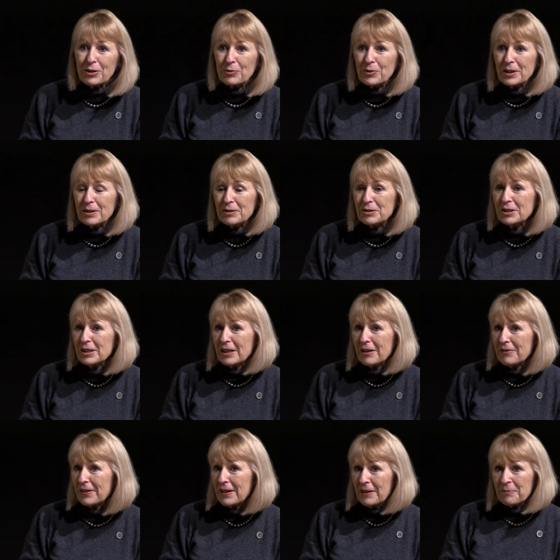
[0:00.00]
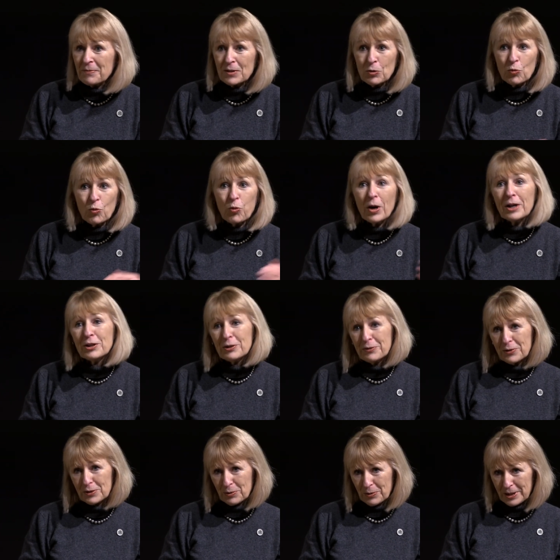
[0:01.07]
thrilled to have
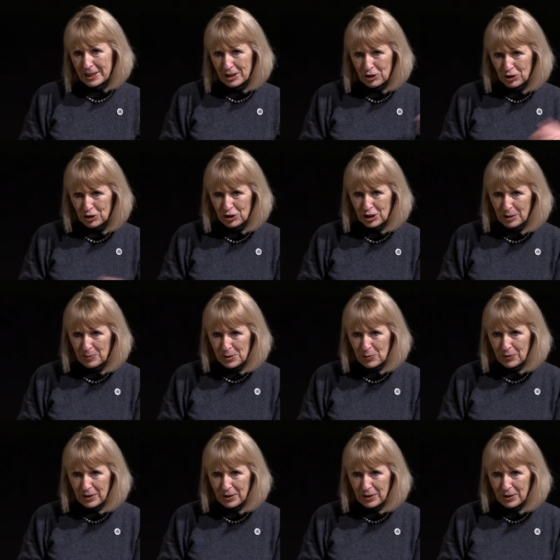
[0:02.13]
wonderful relationships